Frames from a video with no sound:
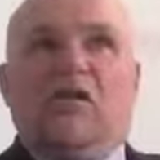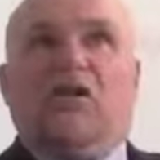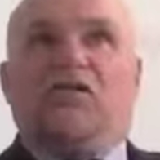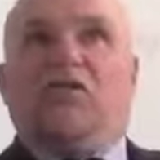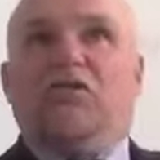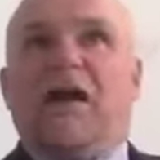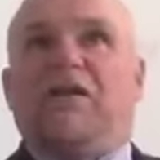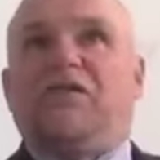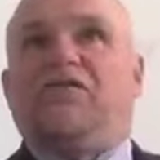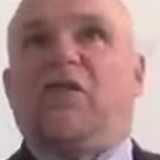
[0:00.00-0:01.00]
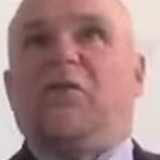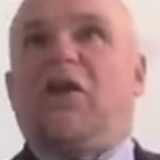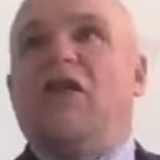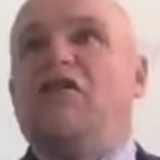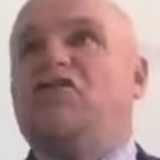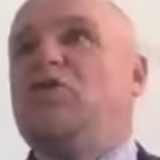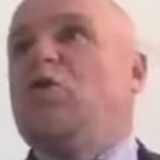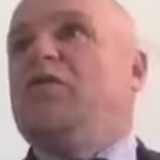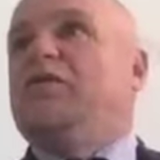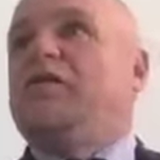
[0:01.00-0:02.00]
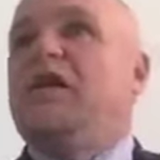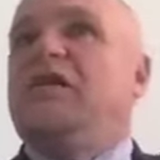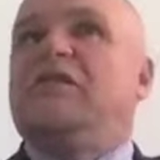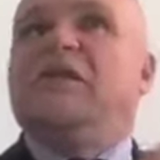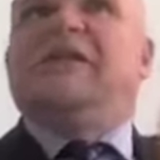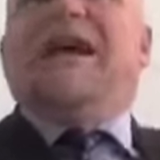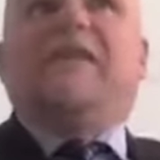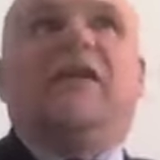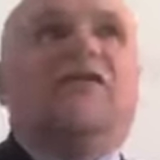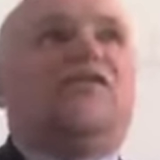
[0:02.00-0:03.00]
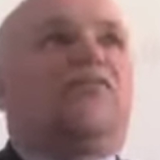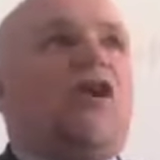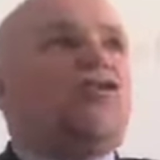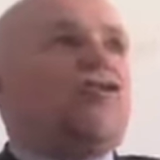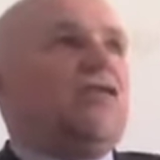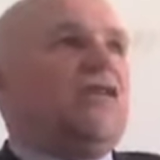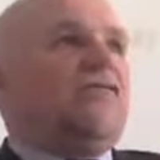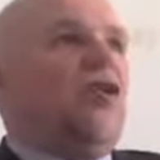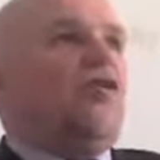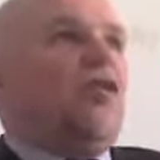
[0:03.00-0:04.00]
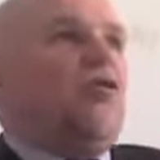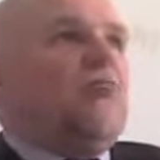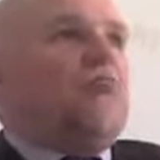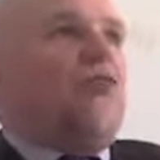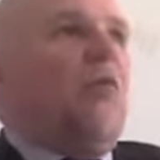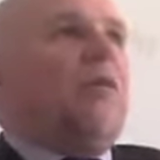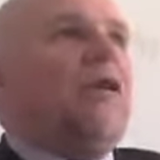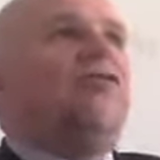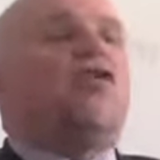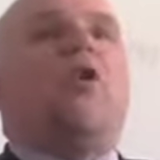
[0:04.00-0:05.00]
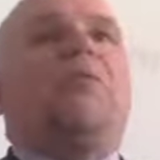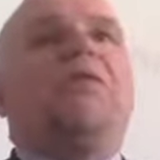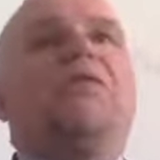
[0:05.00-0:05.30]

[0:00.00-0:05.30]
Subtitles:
not correct terminology or this syntactic construction is not properly German,